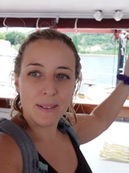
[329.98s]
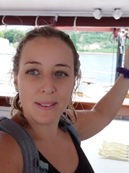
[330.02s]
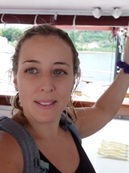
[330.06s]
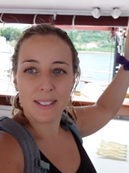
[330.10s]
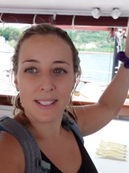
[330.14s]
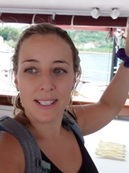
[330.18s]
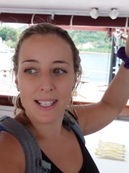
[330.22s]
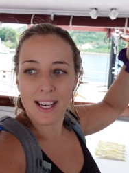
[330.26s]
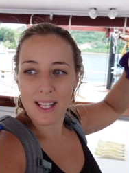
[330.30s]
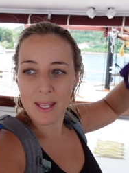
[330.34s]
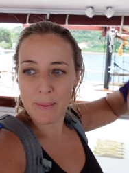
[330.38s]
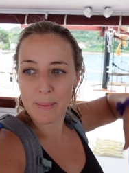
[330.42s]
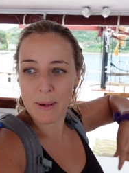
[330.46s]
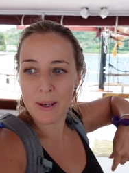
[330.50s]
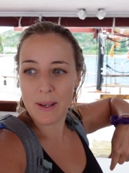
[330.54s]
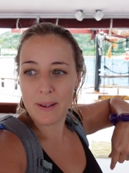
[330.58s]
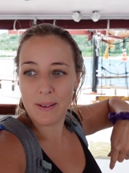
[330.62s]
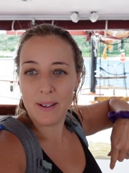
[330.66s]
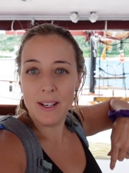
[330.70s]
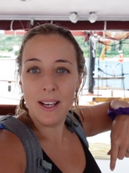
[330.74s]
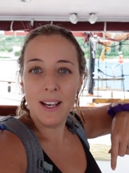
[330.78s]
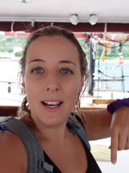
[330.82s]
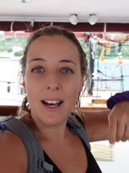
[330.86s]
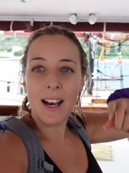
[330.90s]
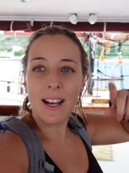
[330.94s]
onto the other boat
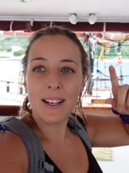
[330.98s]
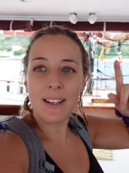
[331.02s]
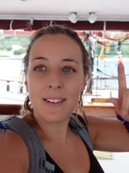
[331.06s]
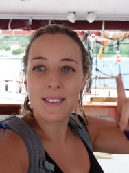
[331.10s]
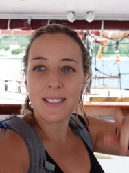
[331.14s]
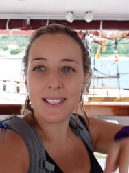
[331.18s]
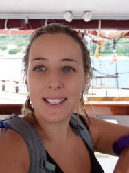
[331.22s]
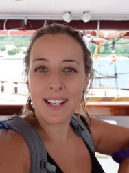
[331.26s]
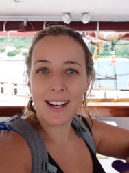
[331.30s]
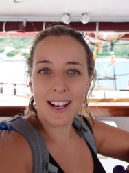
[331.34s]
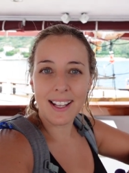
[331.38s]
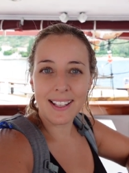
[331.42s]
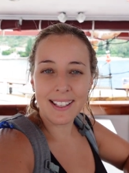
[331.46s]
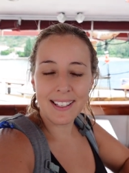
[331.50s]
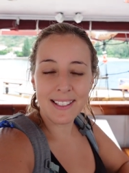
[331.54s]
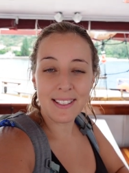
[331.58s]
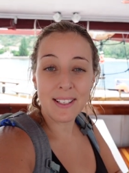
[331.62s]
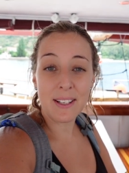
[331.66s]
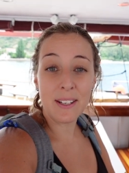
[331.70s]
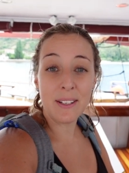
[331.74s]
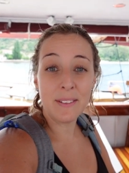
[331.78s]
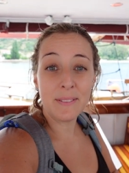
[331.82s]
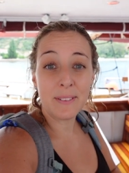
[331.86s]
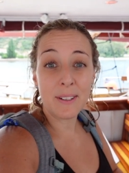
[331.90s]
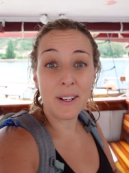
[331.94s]
and onto the island
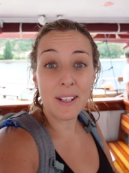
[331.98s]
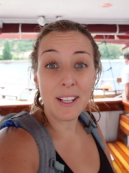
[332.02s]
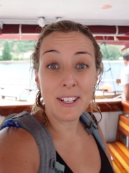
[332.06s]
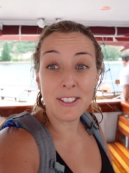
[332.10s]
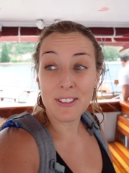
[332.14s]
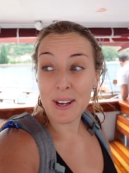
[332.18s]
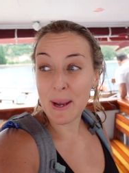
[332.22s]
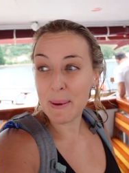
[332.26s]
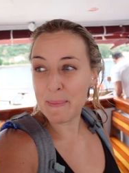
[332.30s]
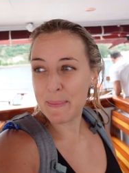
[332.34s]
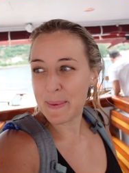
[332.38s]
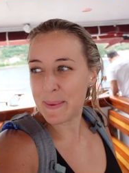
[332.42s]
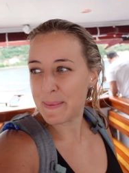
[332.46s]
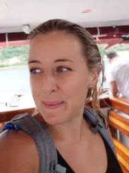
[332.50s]
of Kolocep.